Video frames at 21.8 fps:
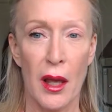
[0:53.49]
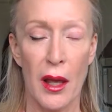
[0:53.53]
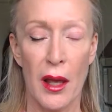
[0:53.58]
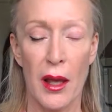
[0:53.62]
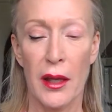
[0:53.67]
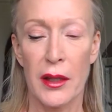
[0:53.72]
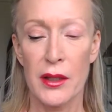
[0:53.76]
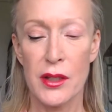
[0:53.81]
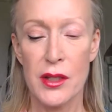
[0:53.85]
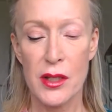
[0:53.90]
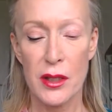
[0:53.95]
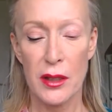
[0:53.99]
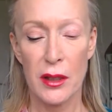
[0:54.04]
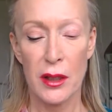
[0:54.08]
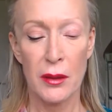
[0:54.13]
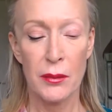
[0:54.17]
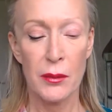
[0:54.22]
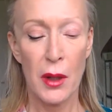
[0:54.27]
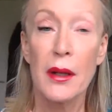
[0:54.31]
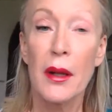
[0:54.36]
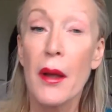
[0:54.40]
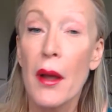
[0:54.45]
And
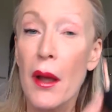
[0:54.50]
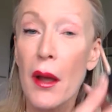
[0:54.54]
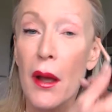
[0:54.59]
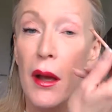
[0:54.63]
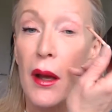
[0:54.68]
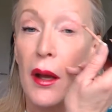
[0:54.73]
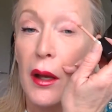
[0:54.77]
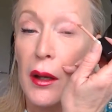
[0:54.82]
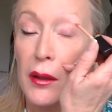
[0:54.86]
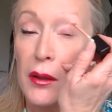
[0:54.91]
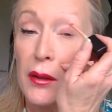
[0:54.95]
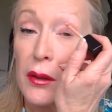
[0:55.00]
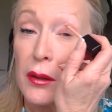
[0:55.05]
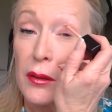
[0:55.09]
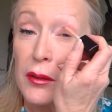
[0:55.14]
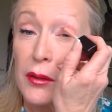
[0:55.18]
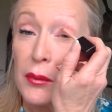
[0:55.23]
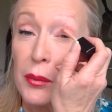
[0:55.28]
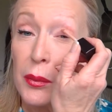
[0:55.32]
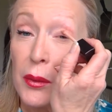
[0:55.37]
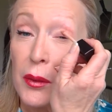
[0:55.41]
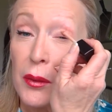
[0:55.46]

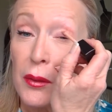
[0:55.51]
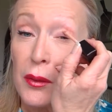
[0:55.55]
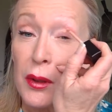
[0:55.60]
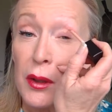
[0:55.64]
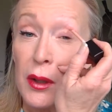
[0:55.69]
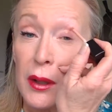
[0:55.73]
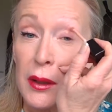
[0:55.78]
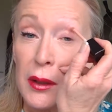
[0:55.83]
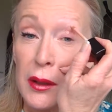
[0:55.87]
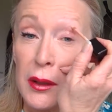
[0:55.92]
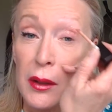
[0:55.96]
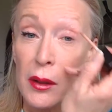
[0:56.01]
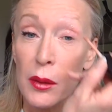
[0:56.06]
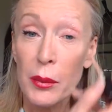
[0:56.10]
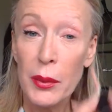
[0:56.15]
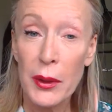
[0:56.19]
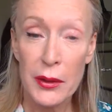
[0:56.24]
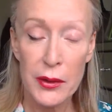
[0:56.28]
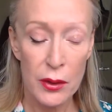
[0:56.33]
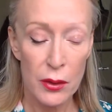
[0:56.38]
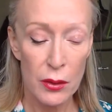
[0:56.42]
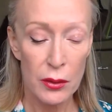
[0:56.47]
just put a tiny little
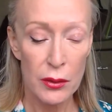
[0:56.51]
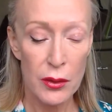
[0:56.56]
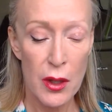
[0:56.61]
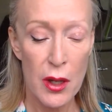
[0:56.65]
bit